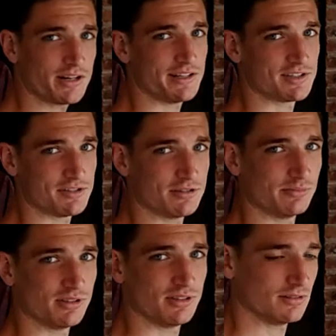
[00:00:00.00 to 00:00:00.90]
It's
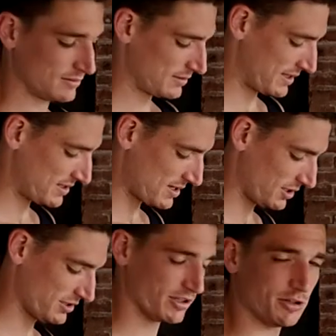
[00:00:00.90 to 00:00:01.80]
doable. That's
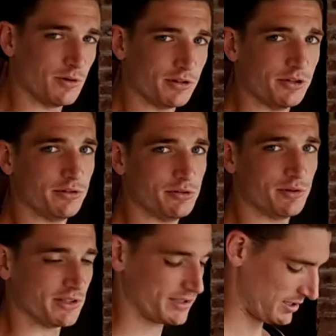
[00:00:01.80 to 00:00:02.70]
not good though. You really
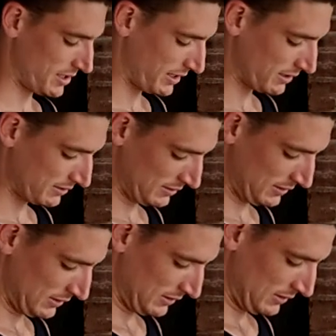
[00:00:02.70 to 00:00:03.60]
want the
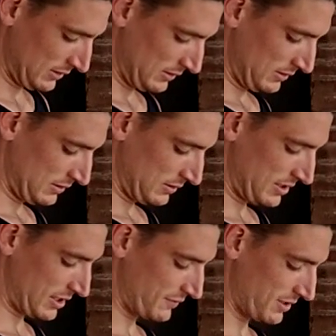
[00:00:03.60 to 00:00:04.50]

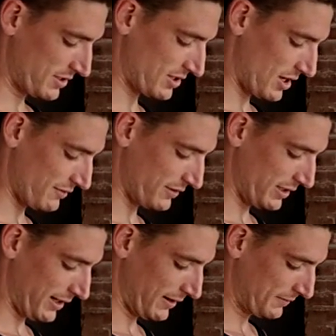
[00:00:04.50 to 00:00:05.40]
stuff to dissolve in
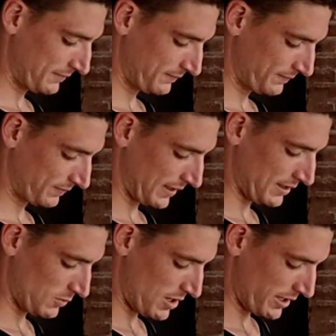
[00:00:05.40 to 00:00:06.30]
there,
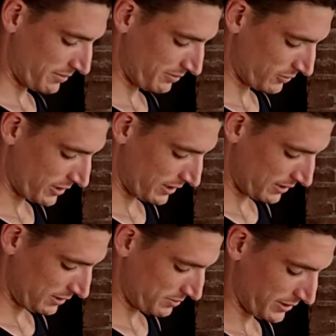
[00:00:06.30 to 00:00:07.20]
in the water before
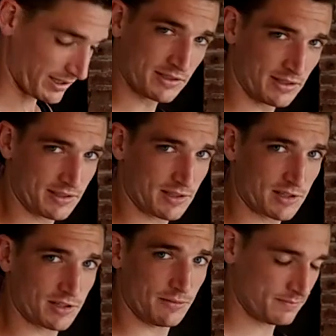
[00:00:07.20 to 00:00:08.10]
you put it into the
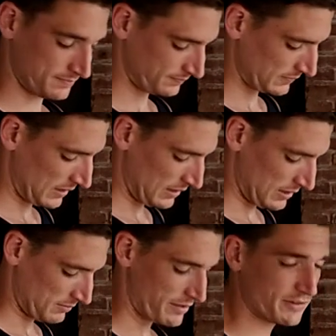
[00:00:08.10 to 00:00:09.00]
system.
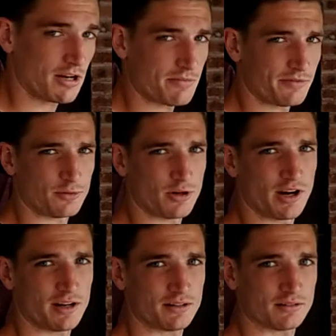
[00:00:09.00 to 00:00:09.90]
But I've done it
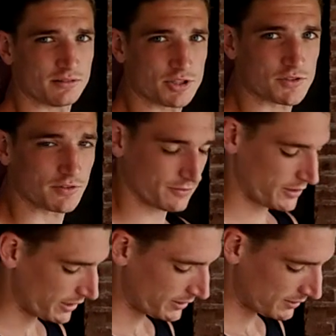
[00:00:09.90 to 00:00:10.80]
before, just for
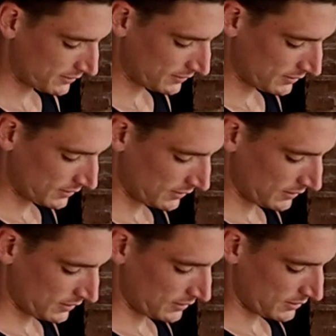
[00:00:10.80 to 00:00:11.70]
fun.
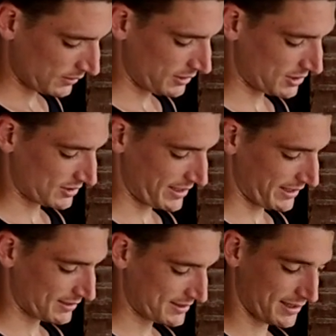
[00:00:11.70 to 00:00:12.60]
You just
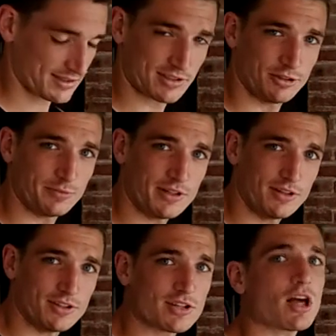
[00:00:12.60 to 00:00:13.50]
like, take a scoop and
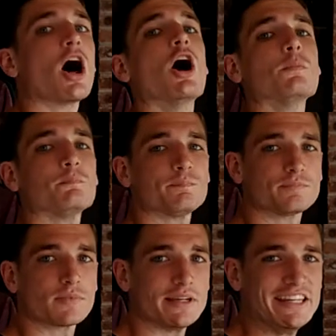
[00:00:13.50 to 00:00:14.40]
you just
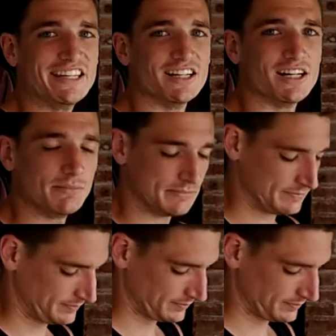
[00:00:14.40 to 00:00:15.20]
eat it up.